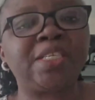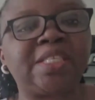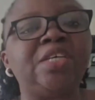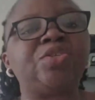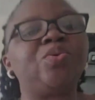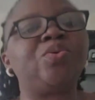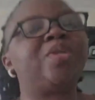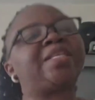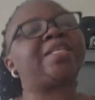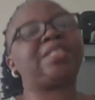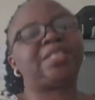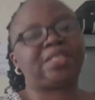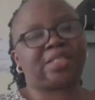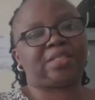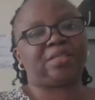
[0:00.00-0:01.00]
You
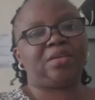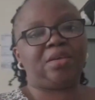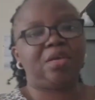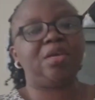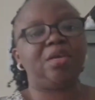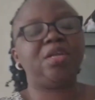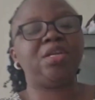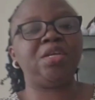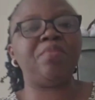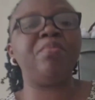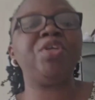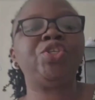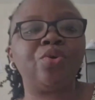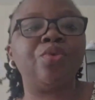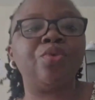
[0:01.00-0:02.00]
understand? So that is
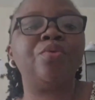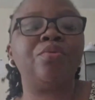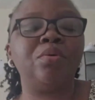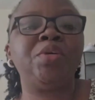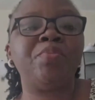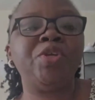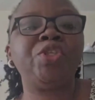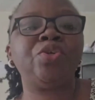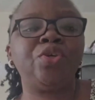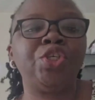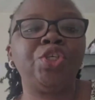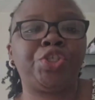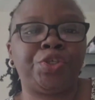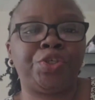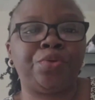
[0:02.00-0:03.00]
the major
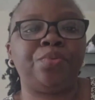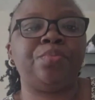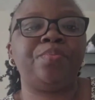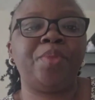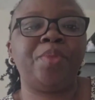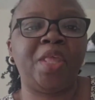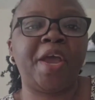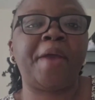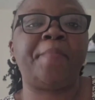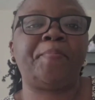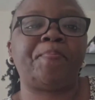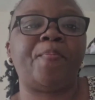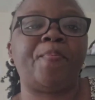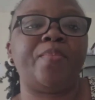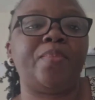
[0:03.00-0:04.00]
issue that.